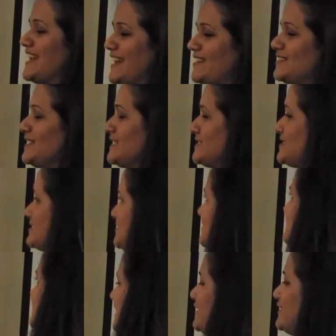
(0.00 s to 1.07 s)
again his uh,
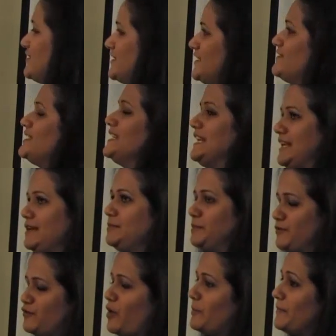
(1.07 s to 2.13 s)
senior. Even he
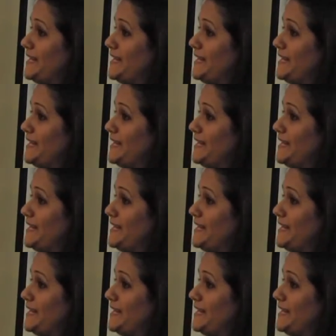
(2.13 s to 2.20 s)
performed